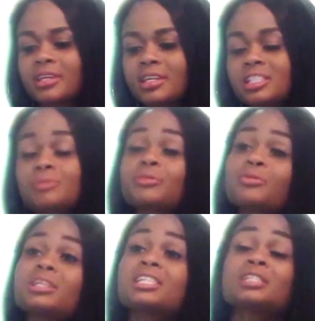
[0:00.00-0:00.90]
he's just been
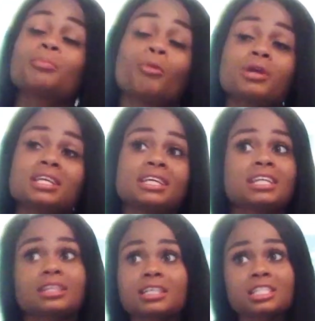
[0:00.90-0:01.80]
really disappointed that
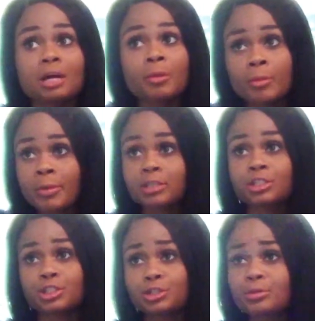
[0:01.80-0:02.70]
nothing's come up about
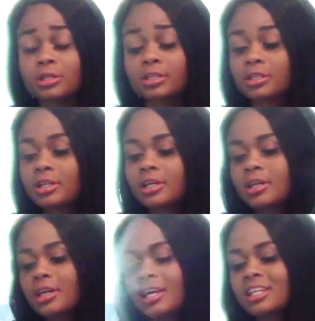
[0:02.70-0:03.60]
the shooter.
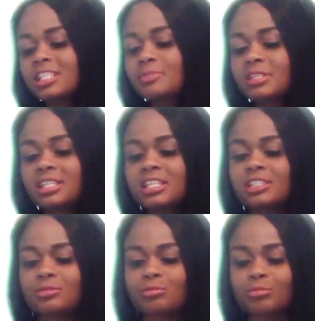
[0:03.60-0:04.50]
And he's just been in
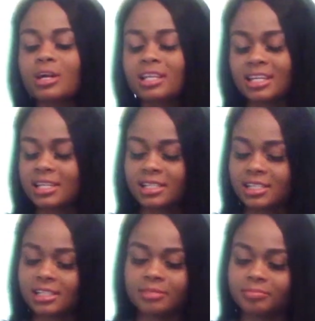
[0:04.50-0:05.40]
this rut
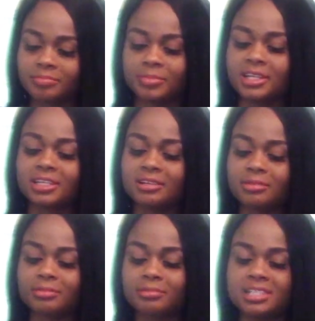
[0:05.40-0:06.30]
lately. But, you
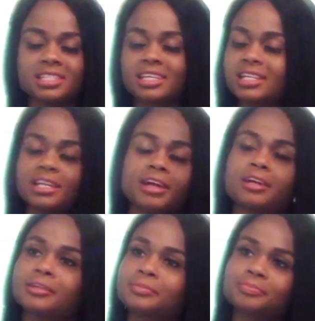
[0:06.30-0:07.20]
know, he's getting
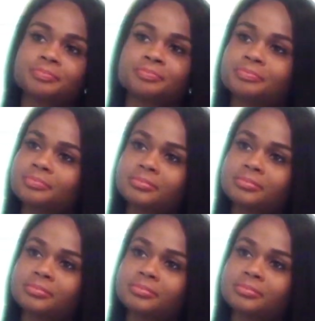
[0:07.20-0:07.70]
there.